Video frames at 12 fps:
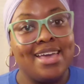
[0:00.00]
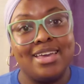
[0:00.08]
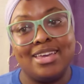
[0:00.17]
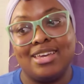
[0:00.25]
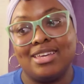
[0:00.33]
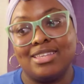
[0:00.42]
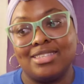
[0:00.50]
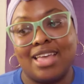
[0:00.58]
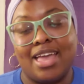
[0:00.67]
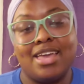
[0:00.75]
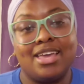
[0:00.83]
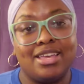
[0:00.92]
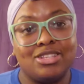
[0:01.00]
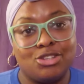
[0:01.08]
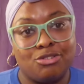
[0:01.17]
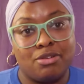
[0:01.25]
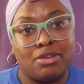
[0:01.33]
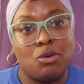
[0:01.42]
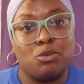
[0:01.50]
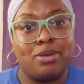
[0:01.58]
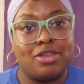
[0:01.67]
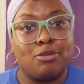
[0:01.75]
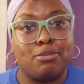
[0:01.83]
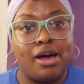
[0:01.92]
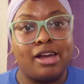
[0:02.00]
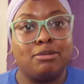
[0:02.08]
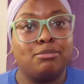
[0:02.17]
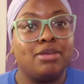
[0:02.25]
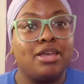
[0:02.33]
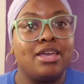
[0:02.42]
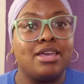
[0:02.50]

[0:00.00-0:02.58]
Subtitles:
his Instagram name will be at the bottom.